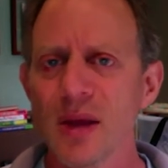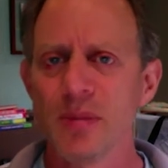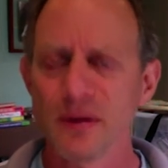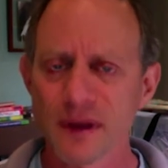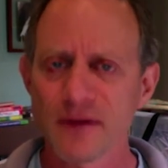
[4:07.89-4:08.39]

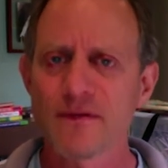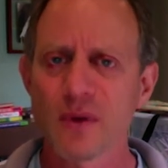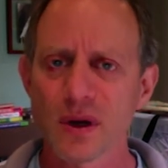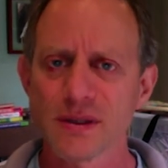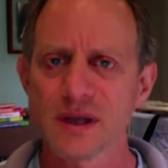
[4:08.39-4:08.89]
building
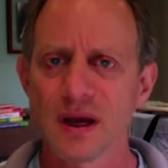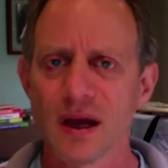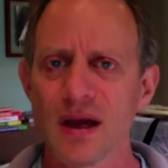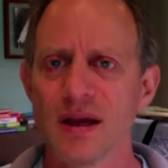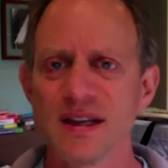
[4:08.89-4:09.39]
forts
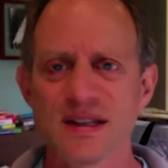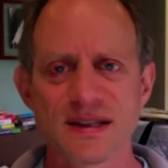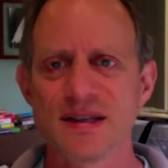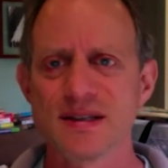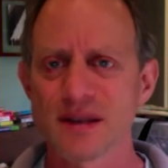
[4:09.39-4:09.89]
uh, is
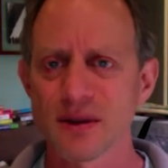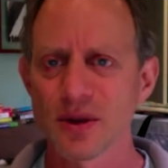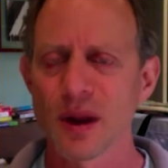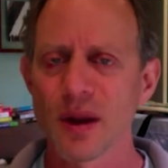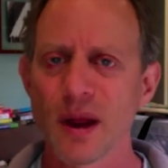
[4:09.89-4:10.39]
is still a
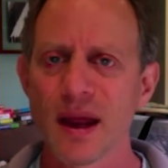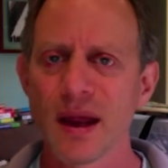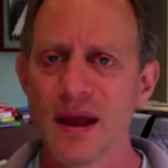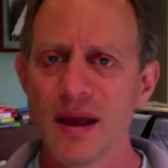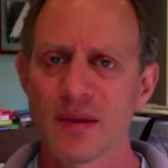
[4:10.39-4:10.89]
great way
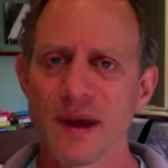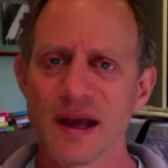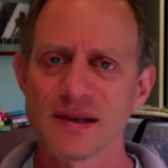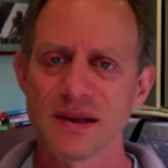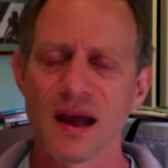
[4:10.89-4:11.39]
to
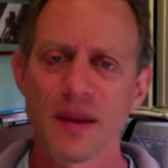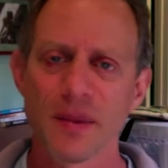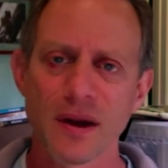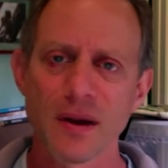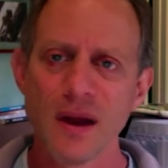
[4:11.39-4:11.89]
pass the time
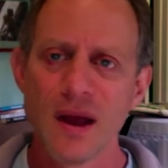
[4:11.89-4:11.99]
here.